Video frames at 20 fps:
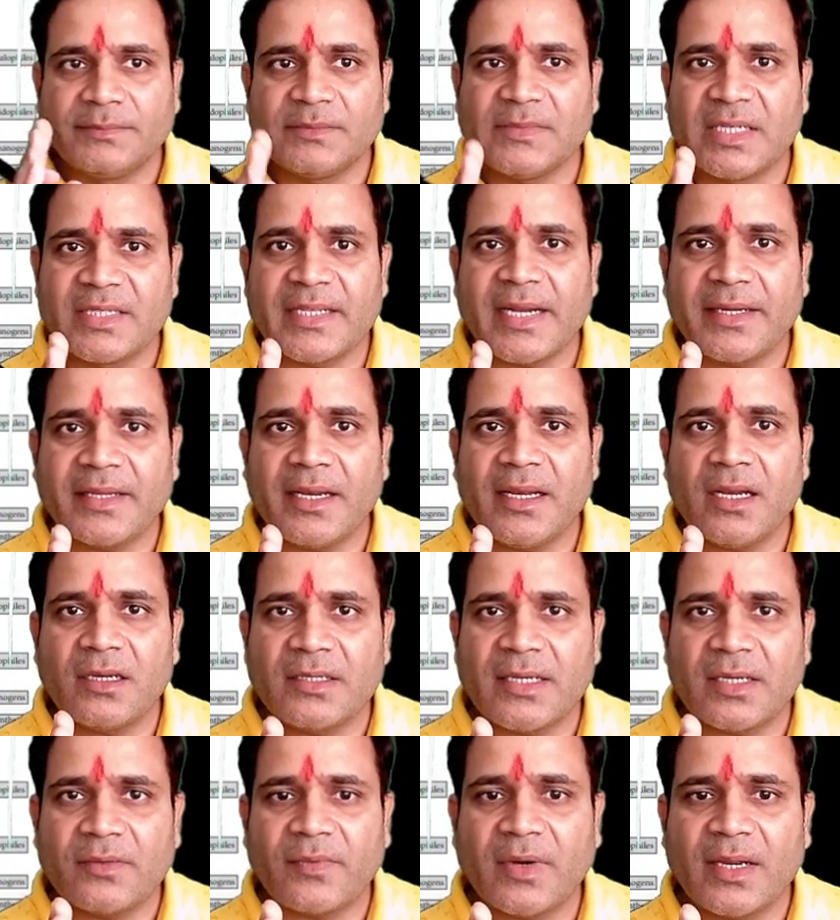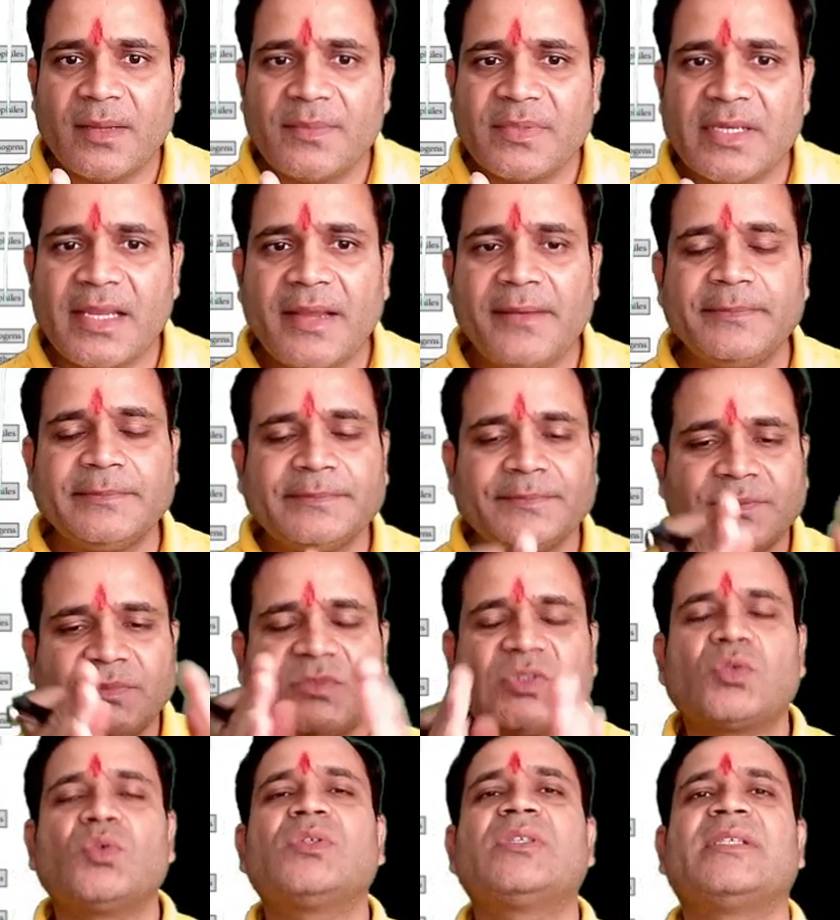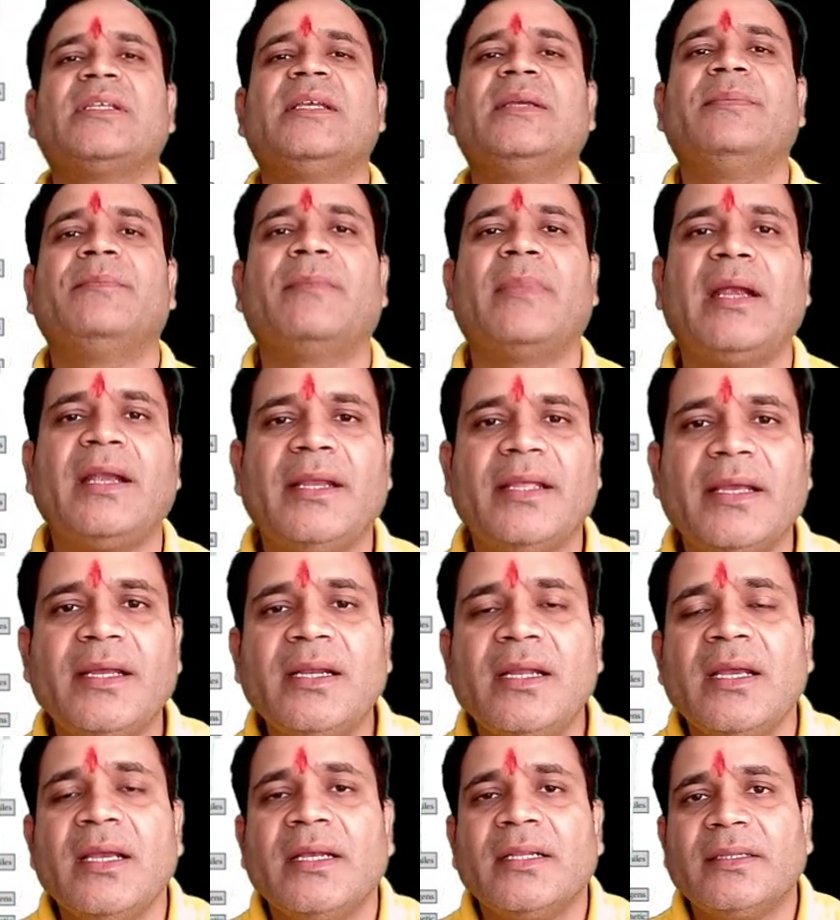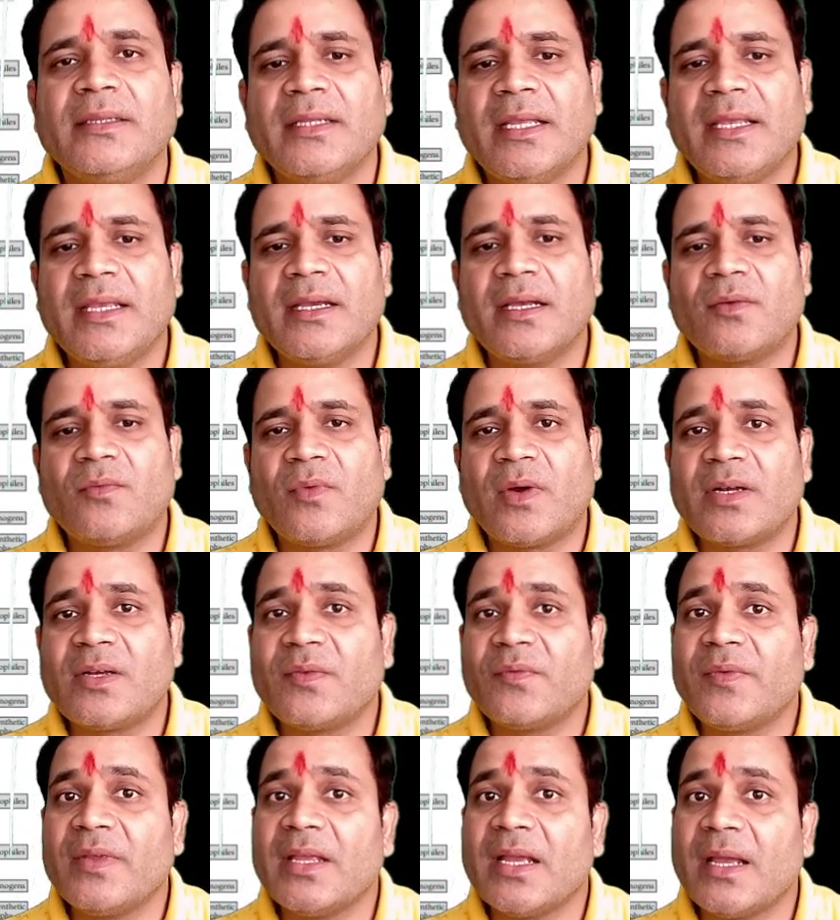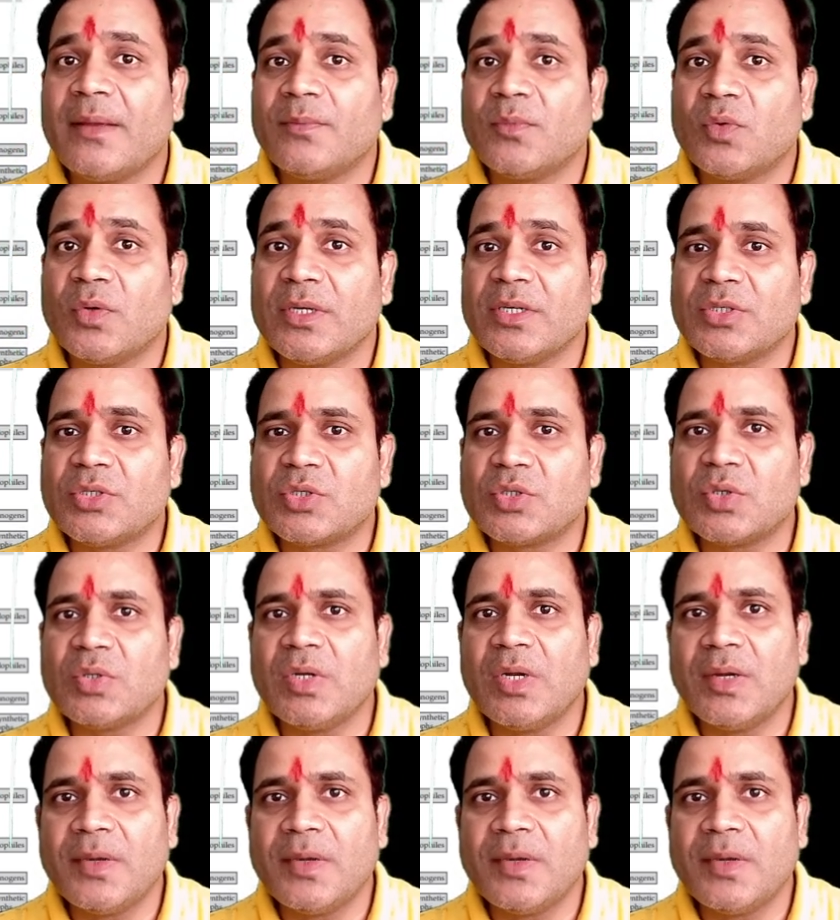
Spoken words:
Is that clear that what I'm saying? So see, my dear, here what we I'm going to